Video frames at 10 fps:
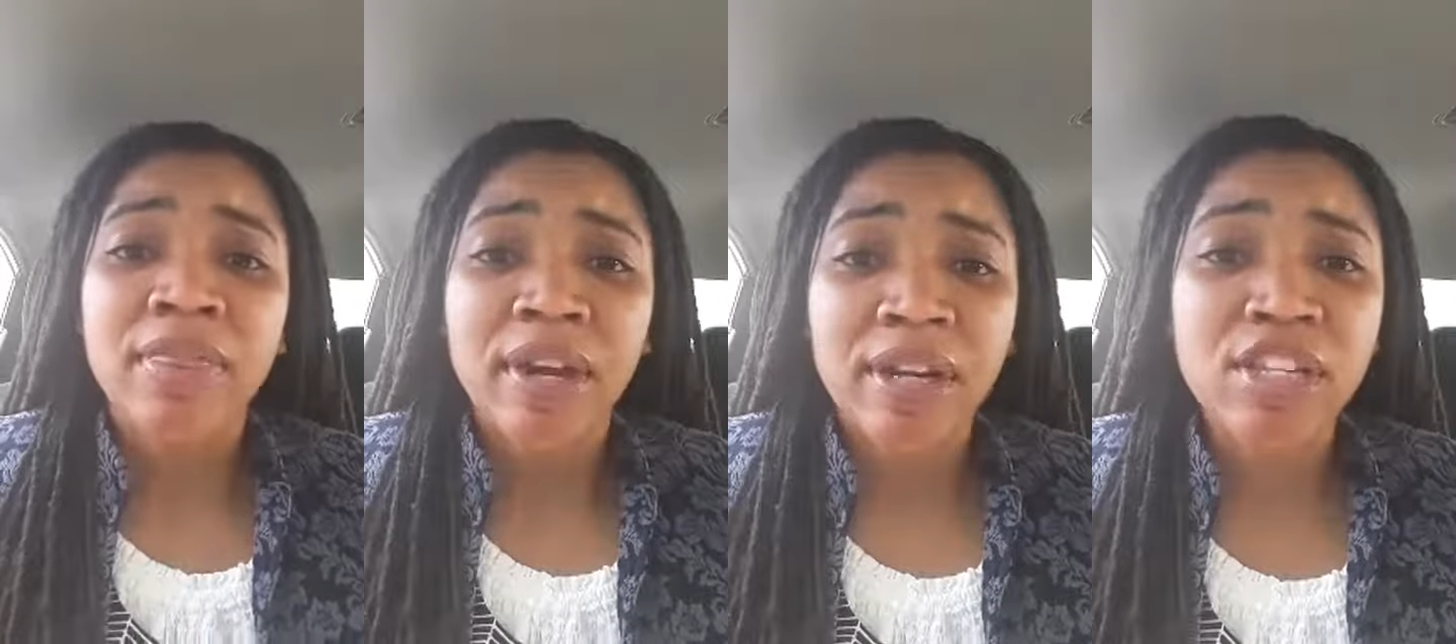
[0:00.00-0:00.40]

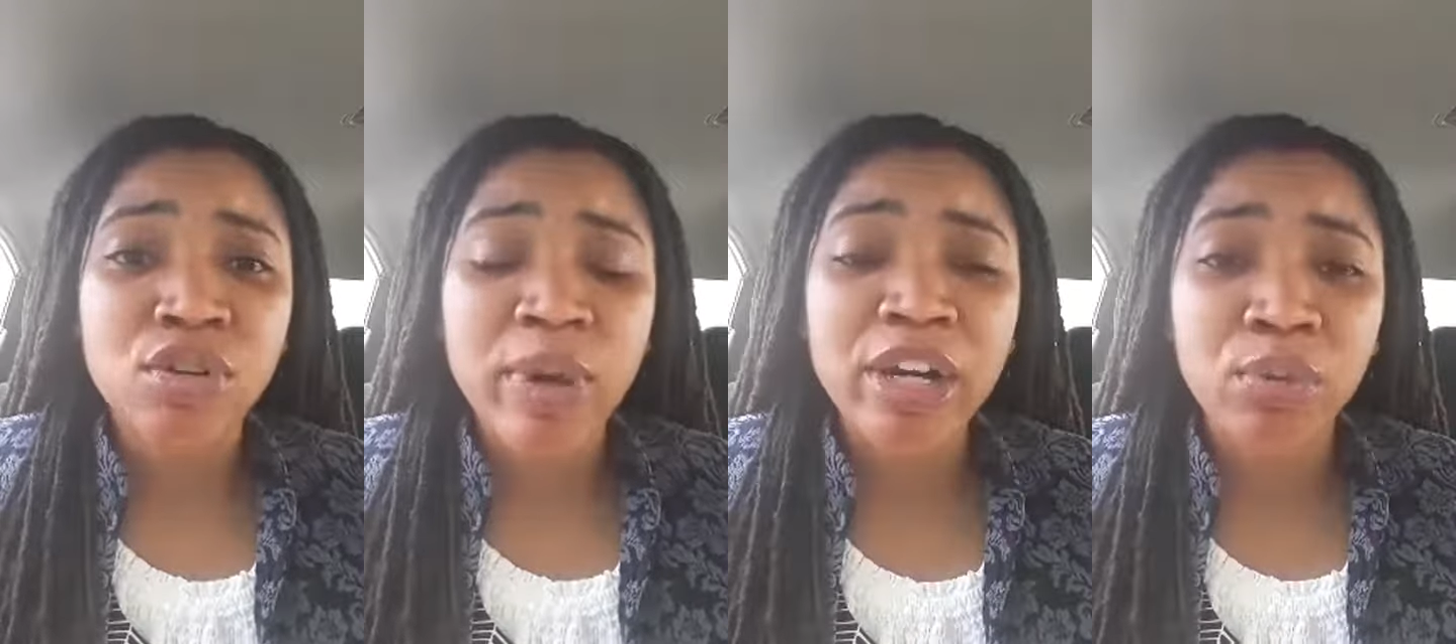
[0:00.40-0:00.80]
There is
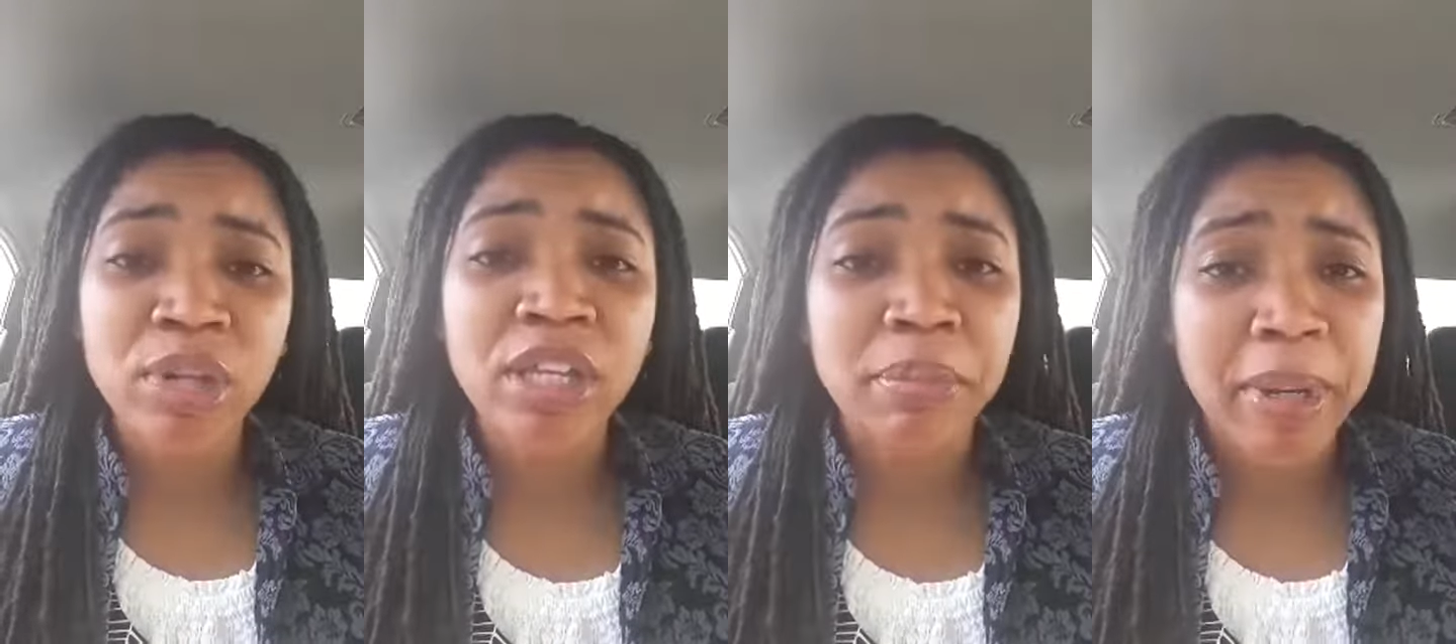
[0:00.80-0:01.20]
a way to
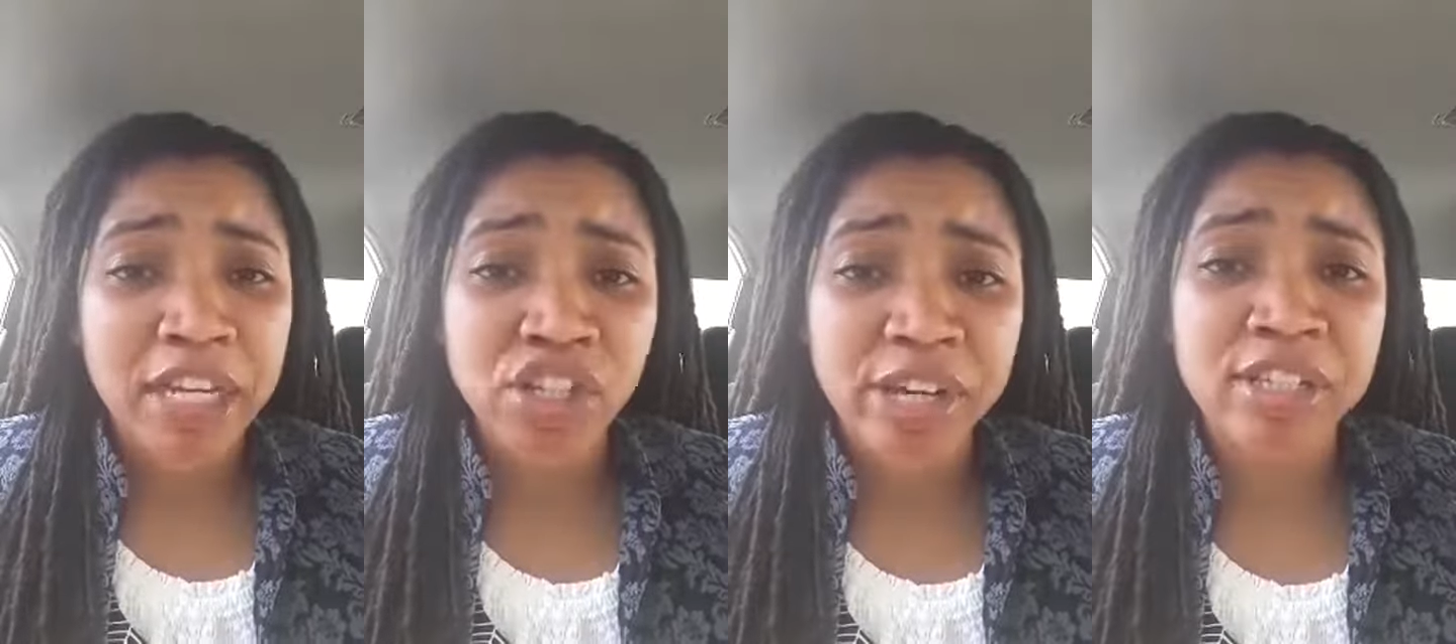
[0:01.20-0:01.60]
read the
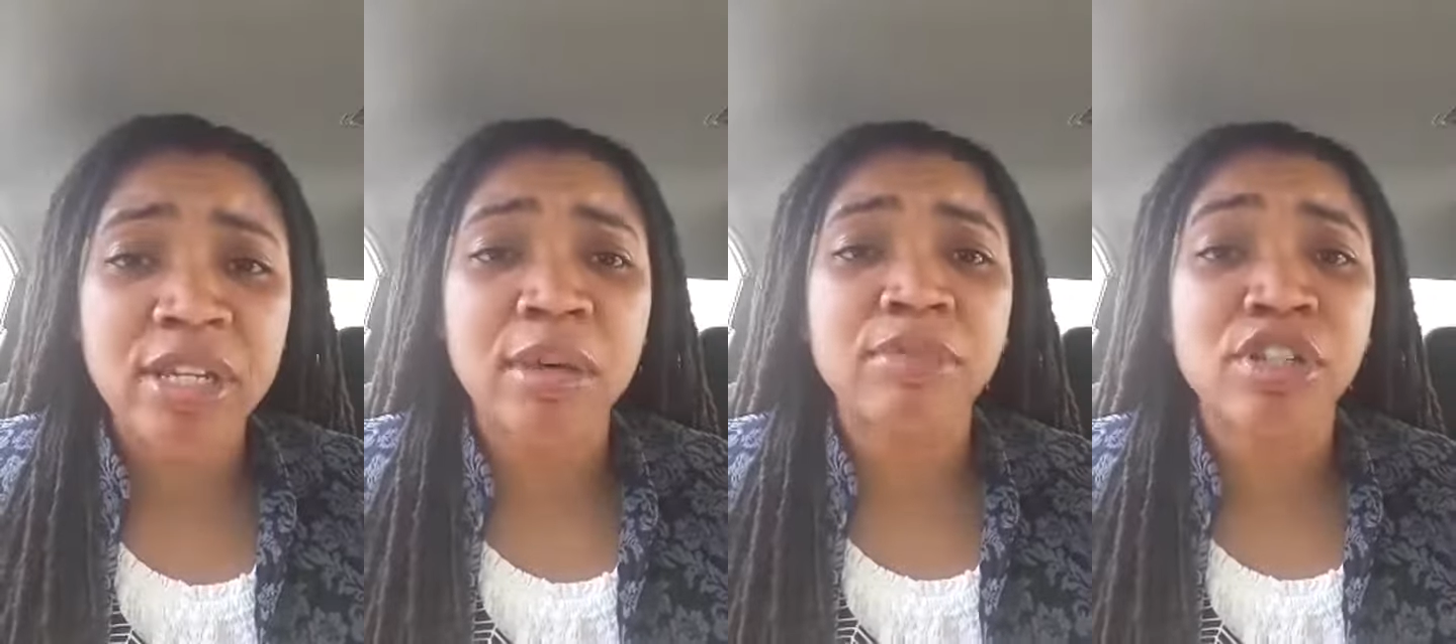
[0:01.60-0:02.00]
paycheck
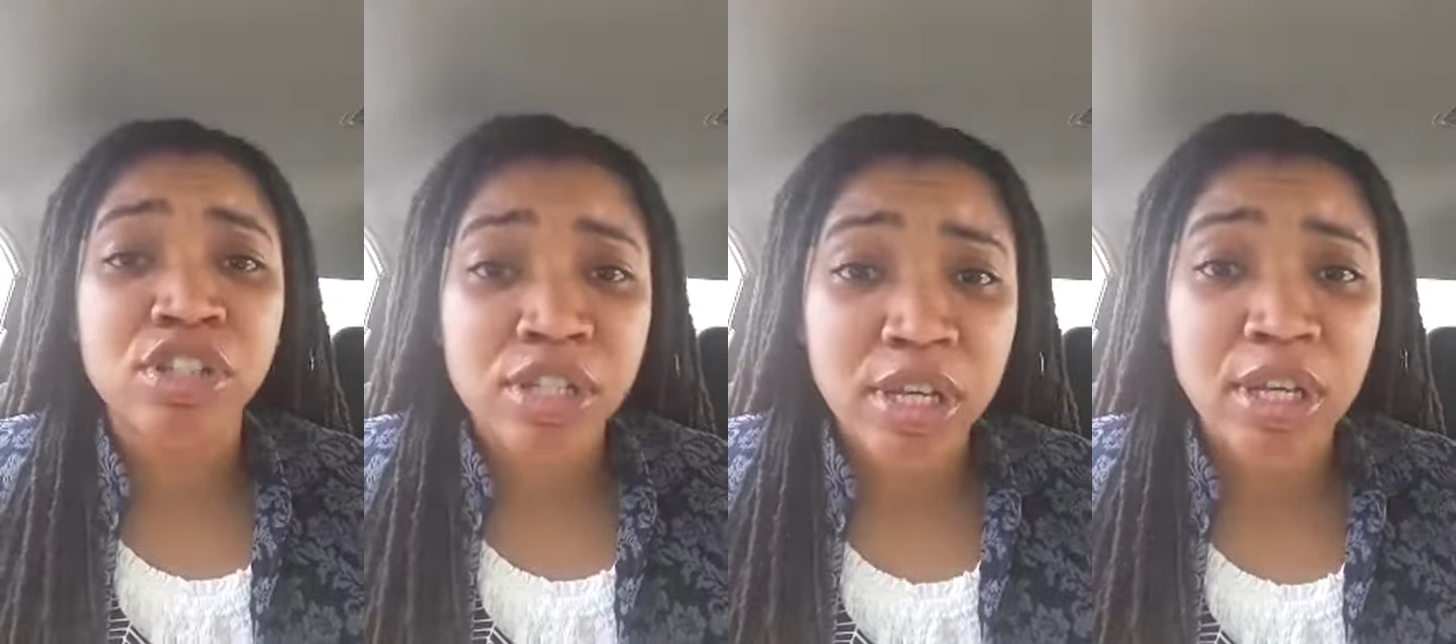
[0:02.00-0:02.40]
stub to
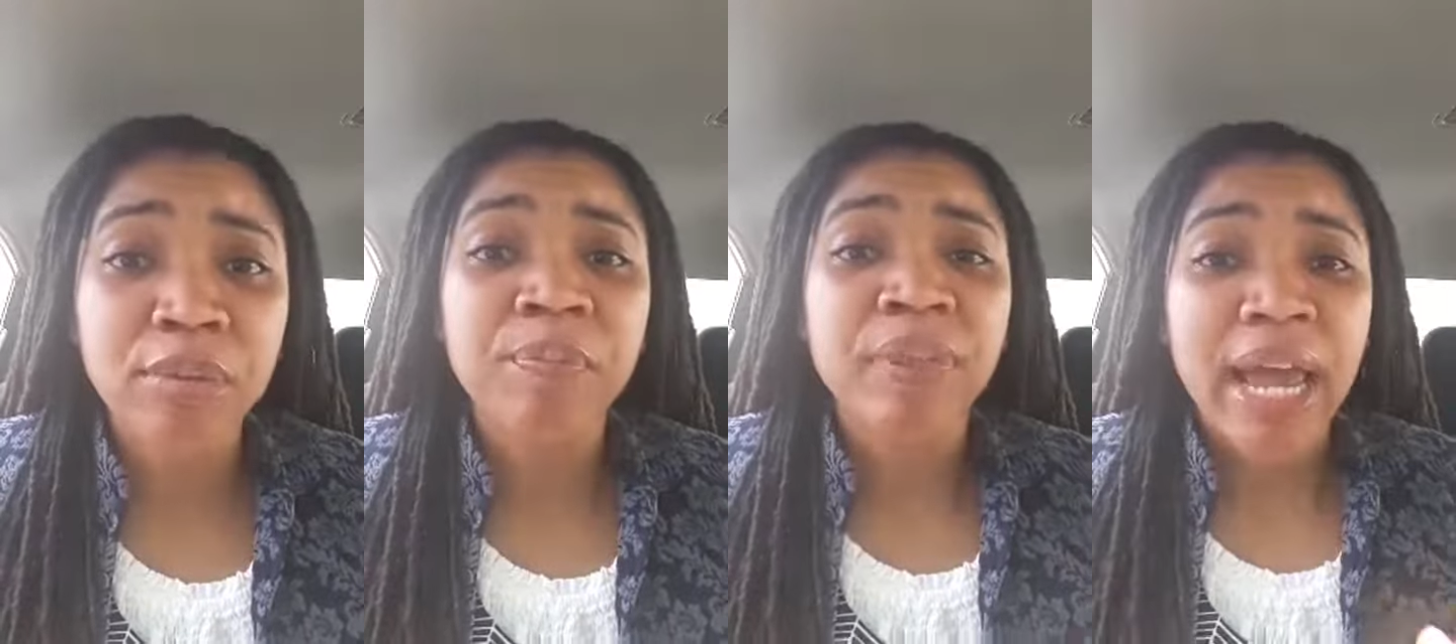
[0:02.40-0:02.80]
see